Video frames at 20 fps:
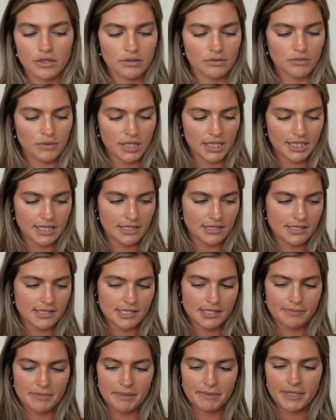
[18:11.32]

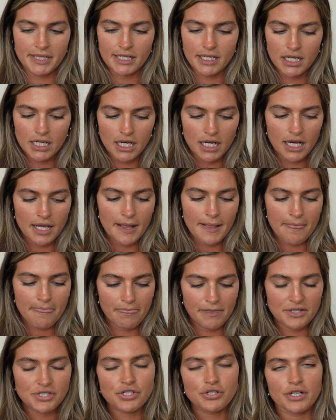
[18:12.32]
ones, maybe
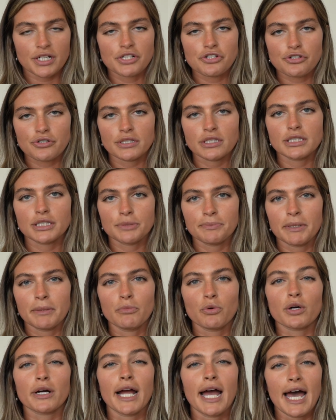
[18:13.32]
the Scrunch are a little bit
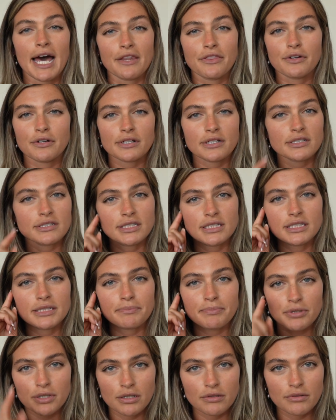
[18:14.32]
more heathered than the
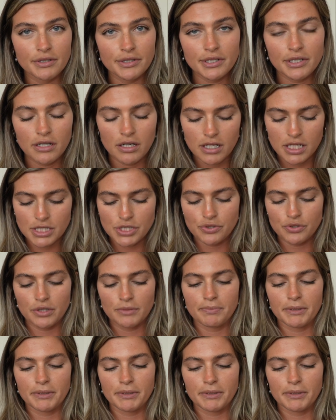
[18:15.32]
Pro or the Contour,